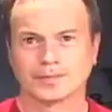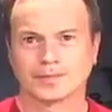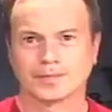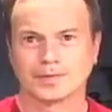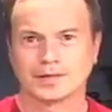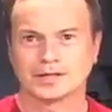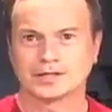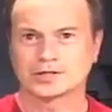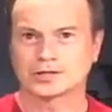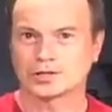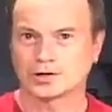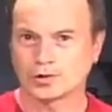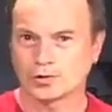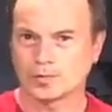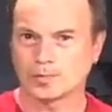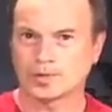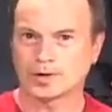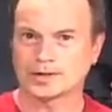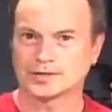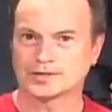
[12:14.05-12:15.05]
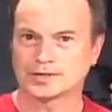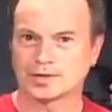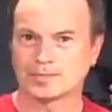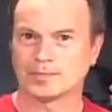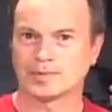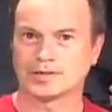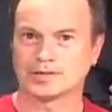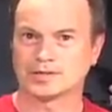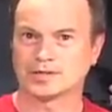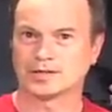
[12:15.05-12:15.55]
These slow breads can
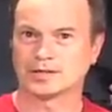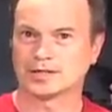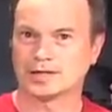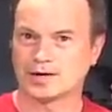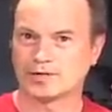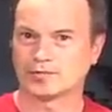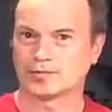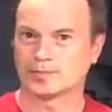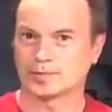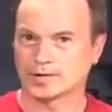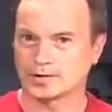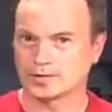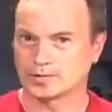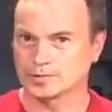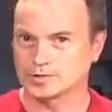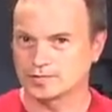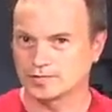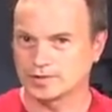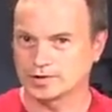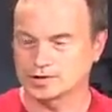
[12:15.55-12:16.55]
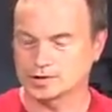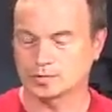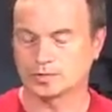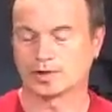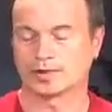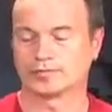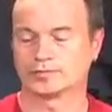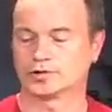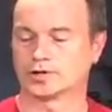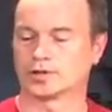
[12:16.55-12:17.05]
be done even by those of us who
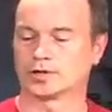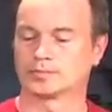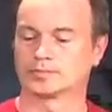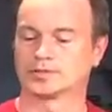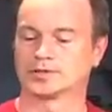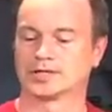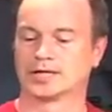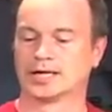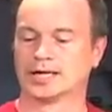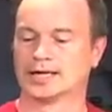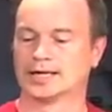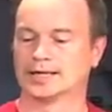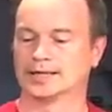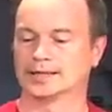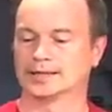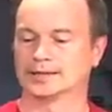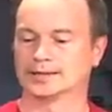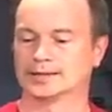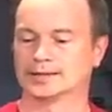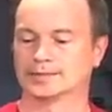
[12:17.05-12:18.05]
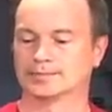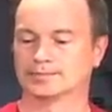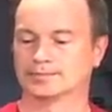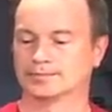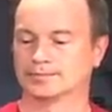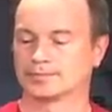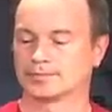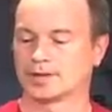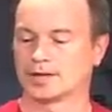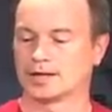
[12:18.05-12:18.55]
have jobs.
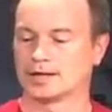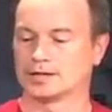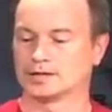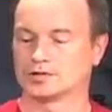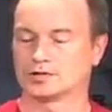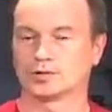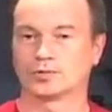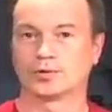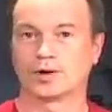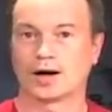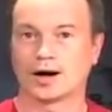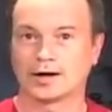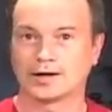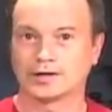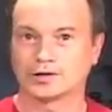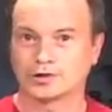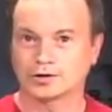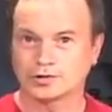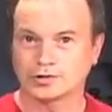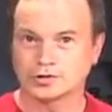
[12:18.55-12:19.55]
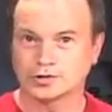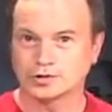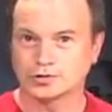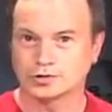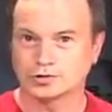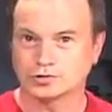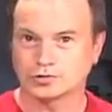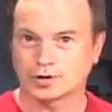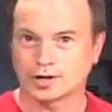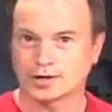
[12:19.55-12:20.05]
So I encourage you to
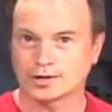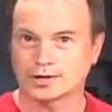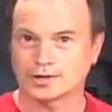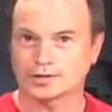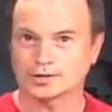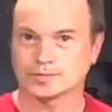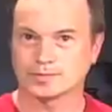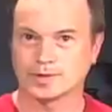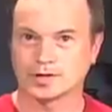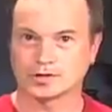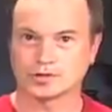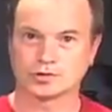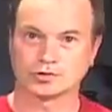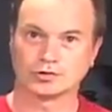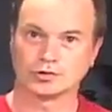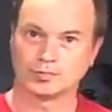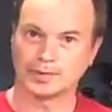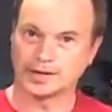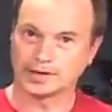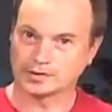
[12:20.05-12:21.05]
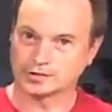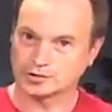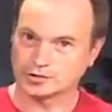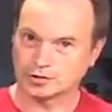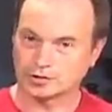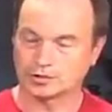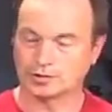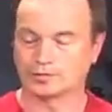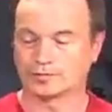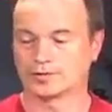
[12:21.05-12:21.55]
try this. Make sure you make a
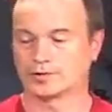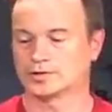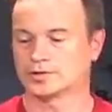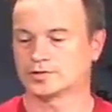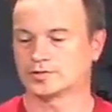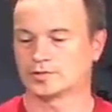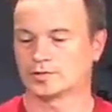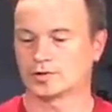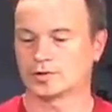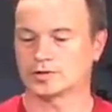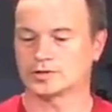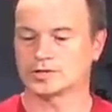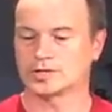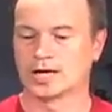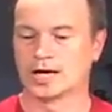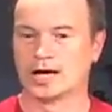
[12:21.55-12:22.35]
starter first, of course.